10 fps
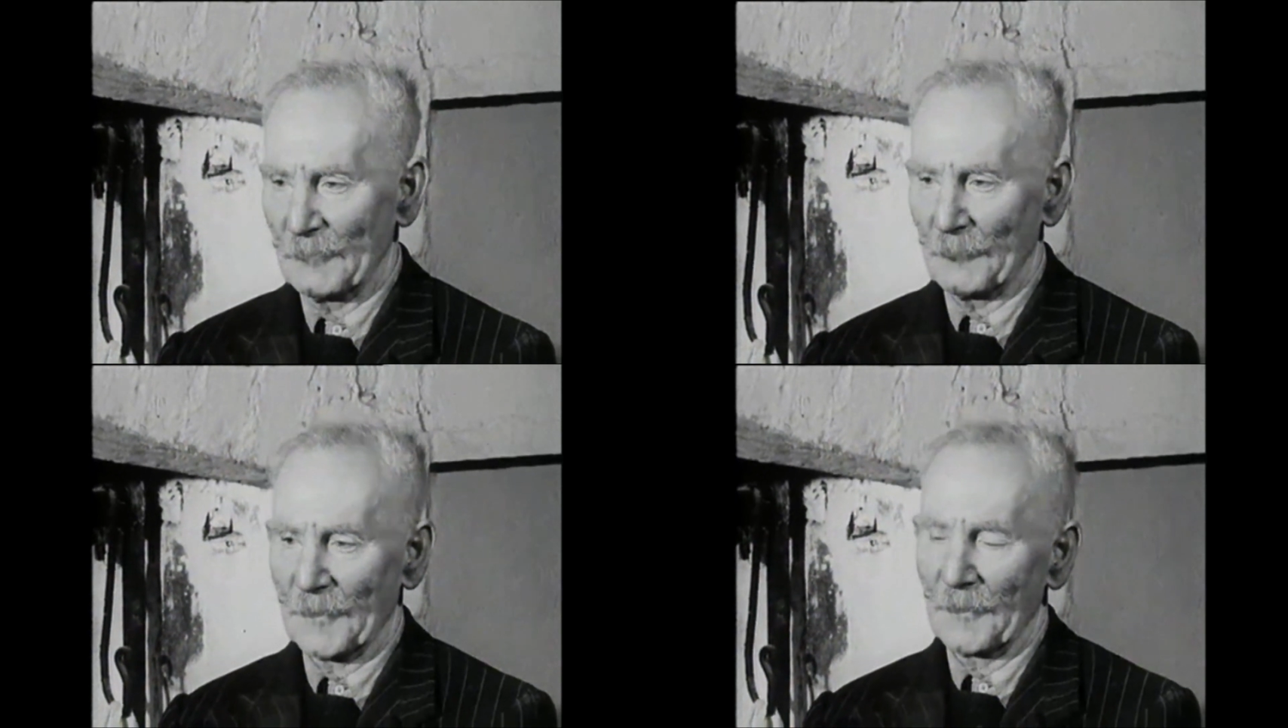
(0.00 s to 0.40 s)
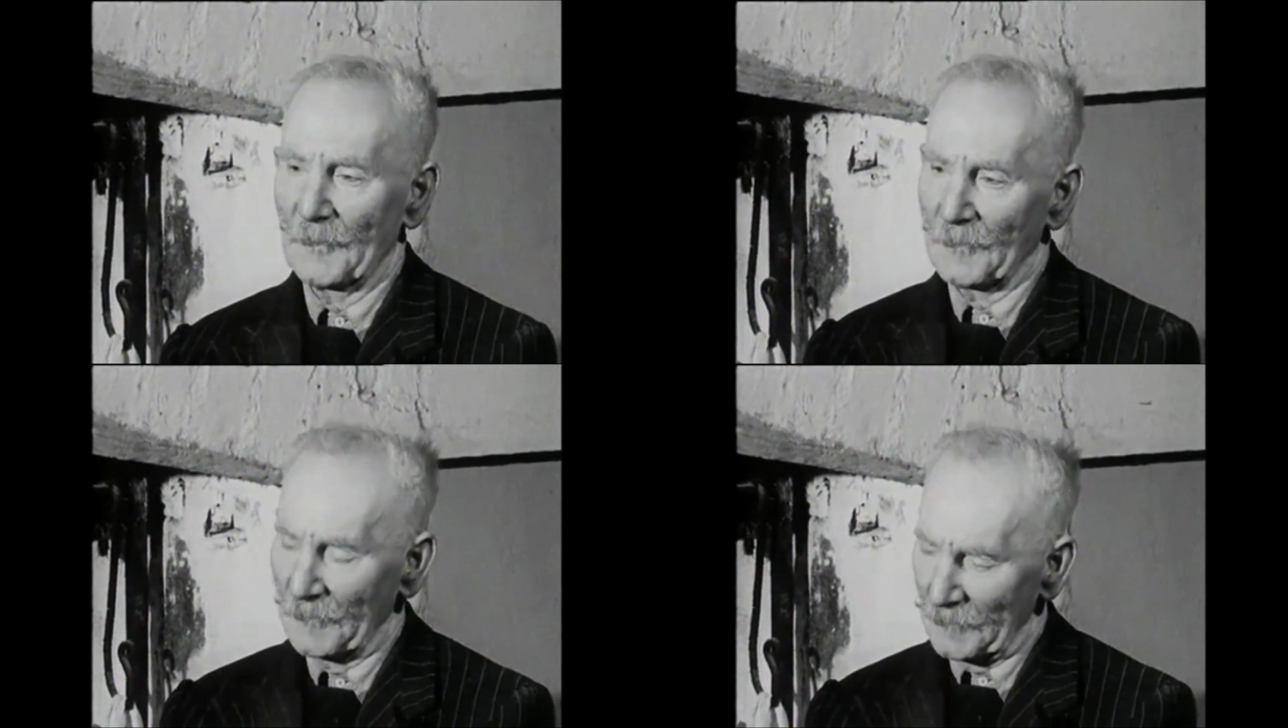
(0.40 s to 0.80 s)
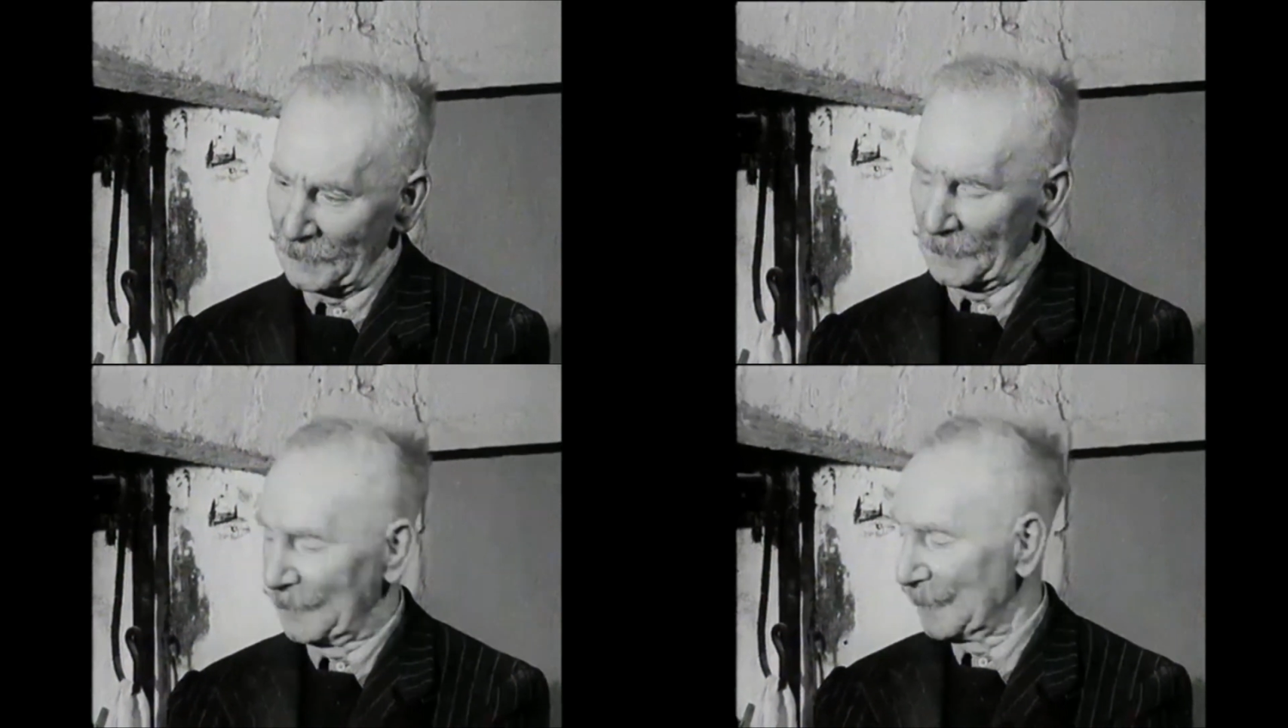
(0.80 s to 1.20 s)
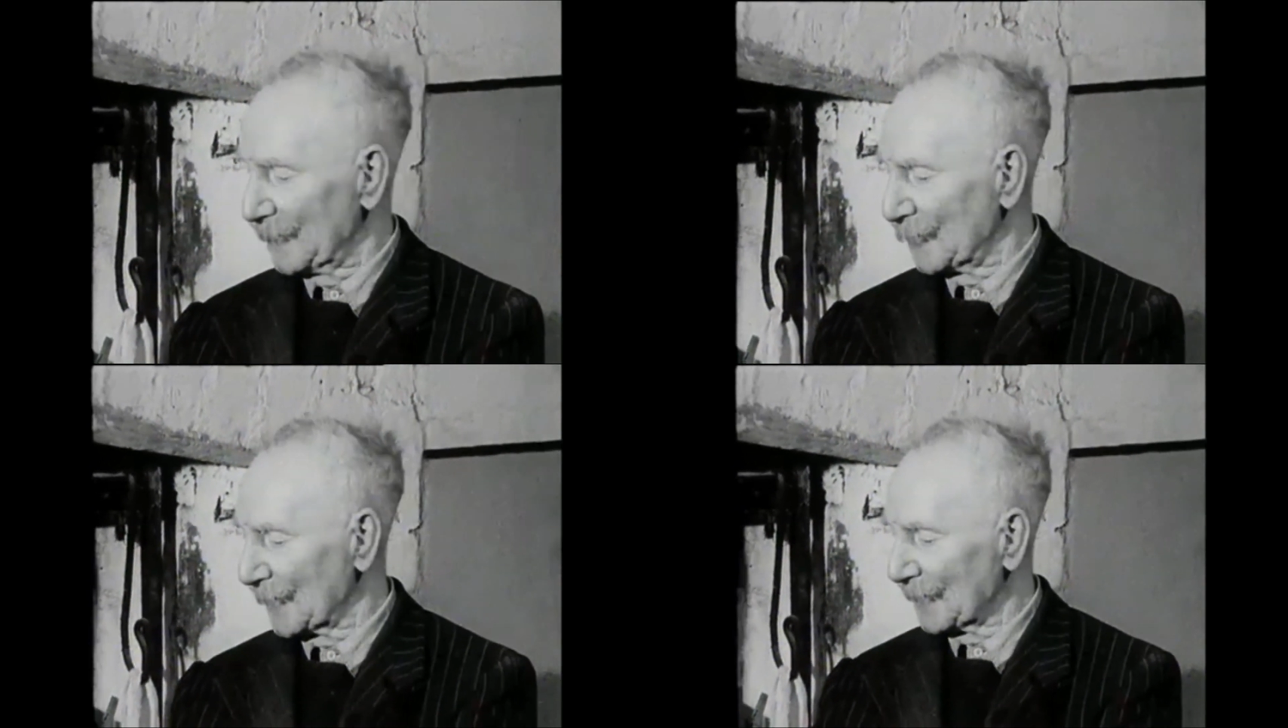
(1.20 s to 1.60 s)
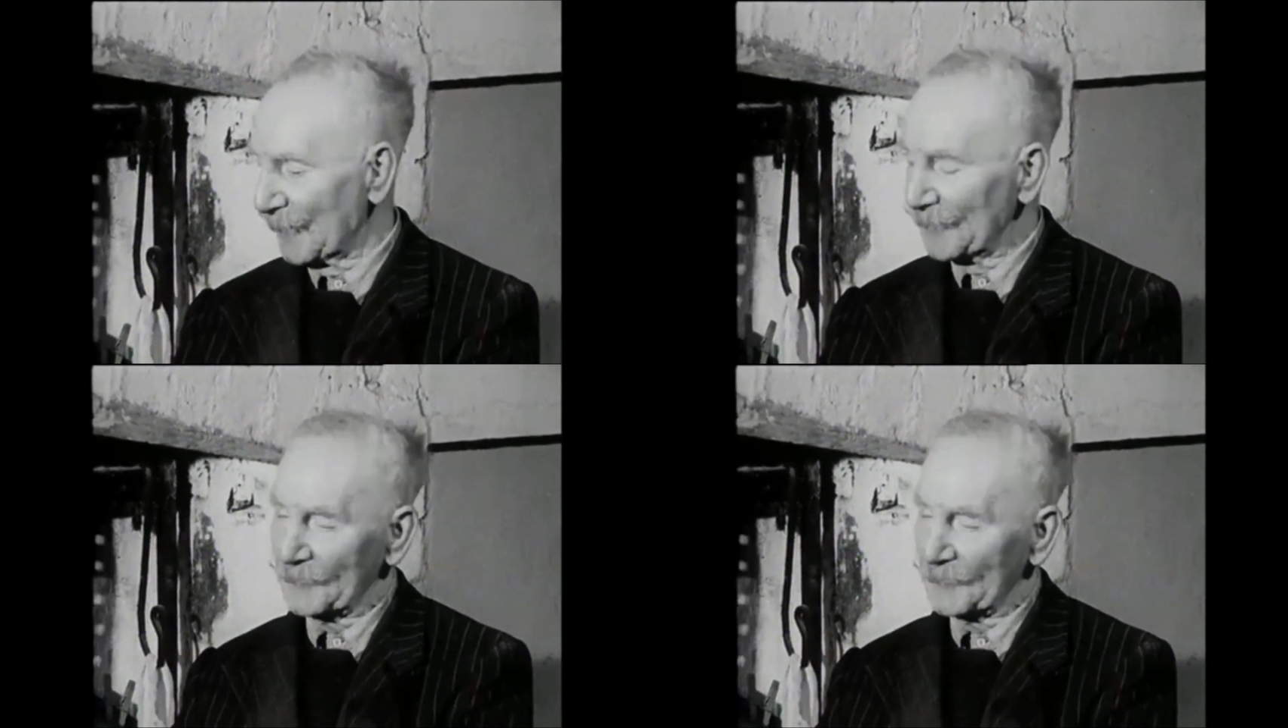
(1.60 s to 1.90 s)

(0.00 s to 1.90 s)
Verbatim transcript: Well, you can heat